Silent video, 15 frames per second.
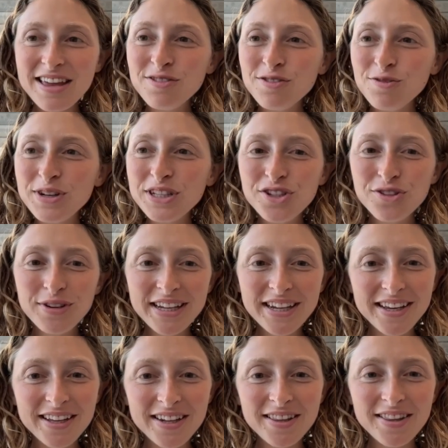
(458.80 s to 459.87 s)
And we do it
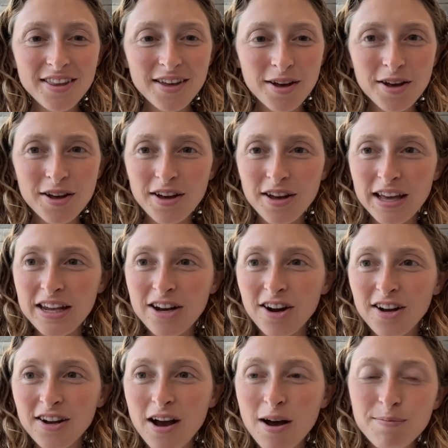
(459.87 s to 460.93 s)
in
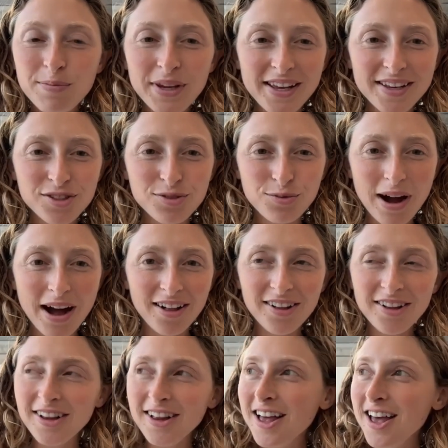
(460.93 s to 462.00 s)
our company as
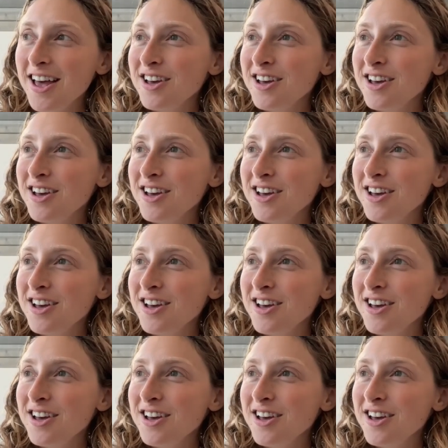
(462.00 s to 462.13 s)
well.